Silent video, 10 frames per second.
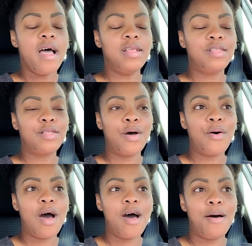And so
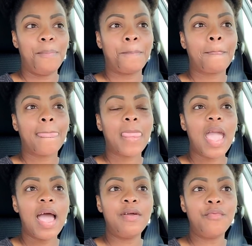um
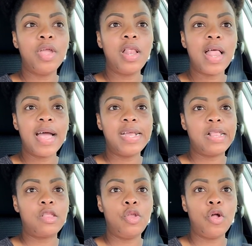I
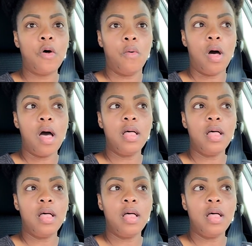realized, you know,